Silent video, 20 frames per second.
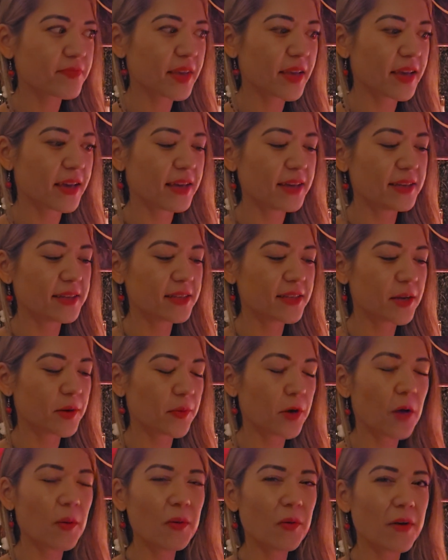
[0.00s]
and I
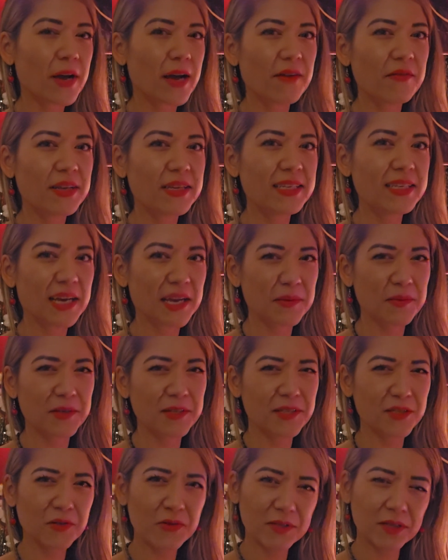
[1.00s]
probably won't have any time to
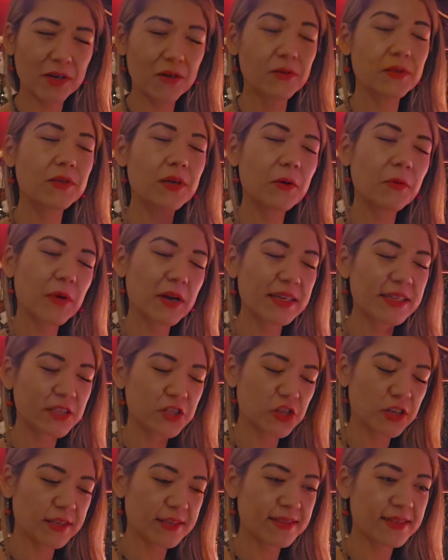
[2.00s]
do so. So I wanted to
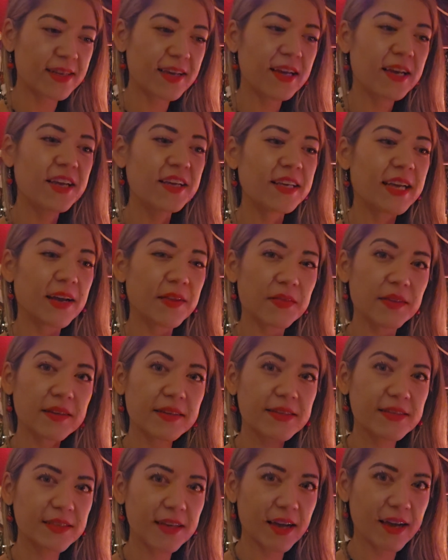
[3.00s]
just get
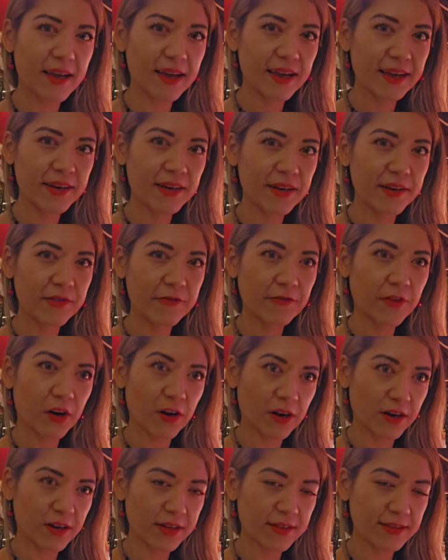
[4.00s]
this done
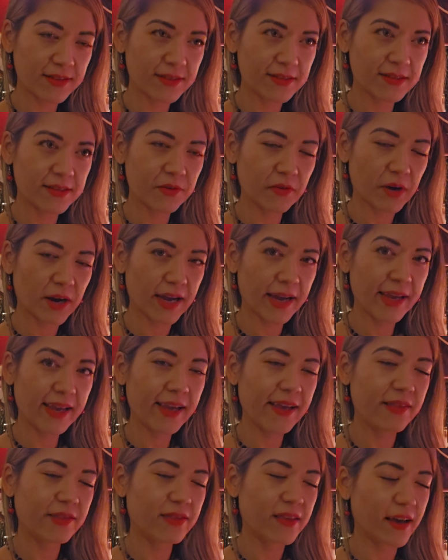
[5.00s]
first, right?
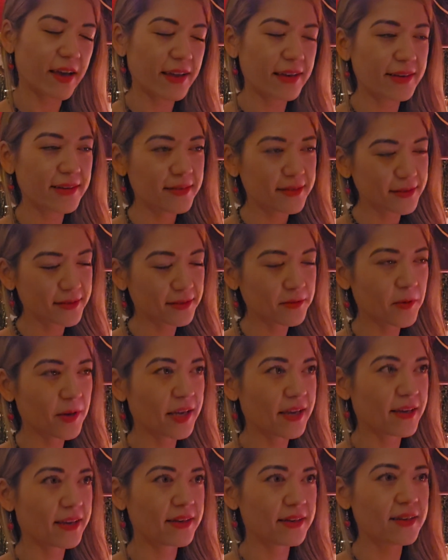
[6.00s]
And then we
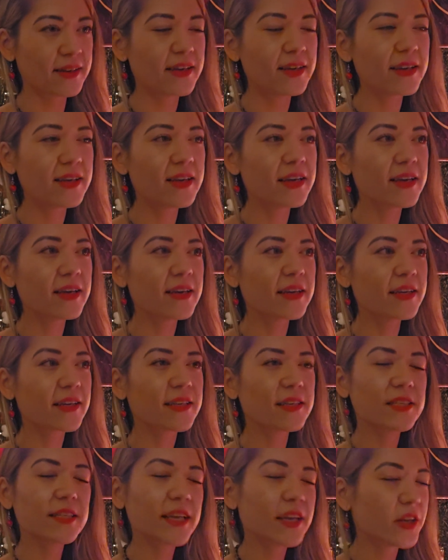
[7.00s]
can
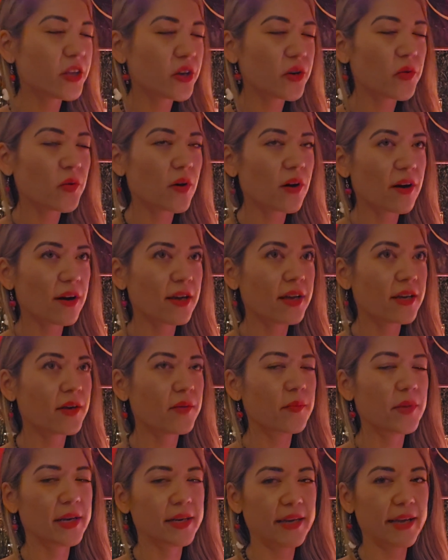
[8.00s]
continue
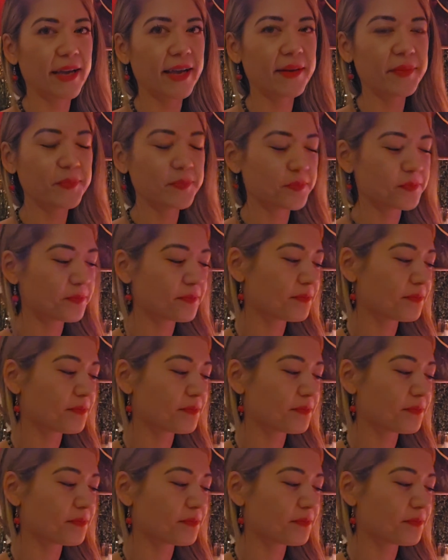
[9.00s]
on Monday.